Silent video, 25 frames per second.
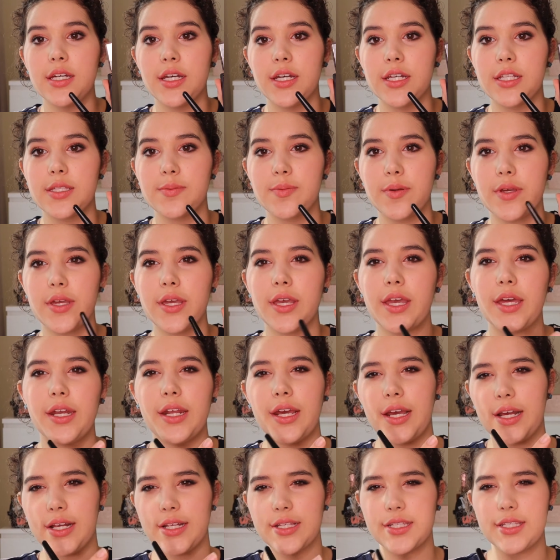It's pink and
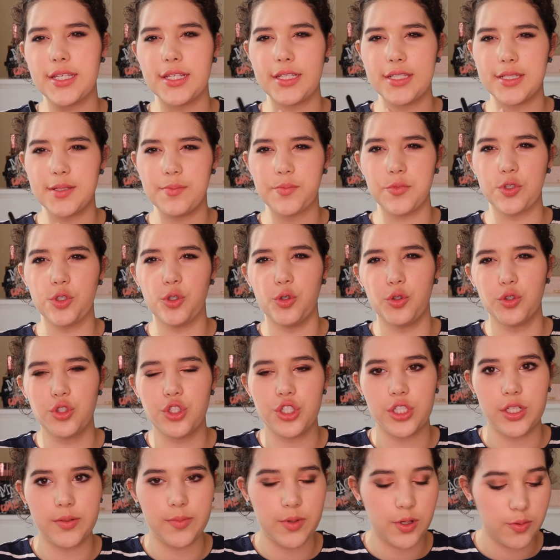it has like some gold
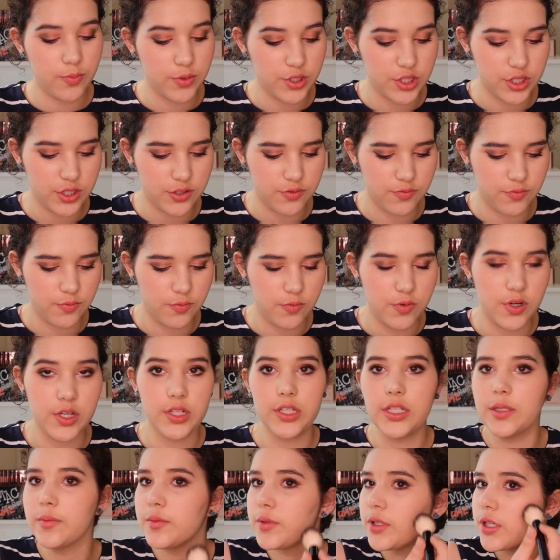shimmer, which is
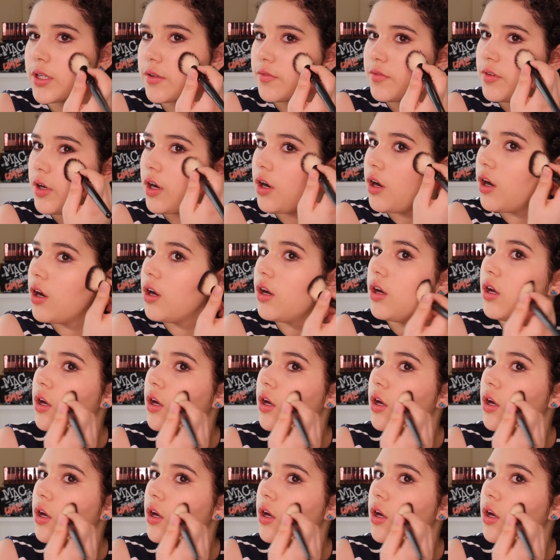really beautiful.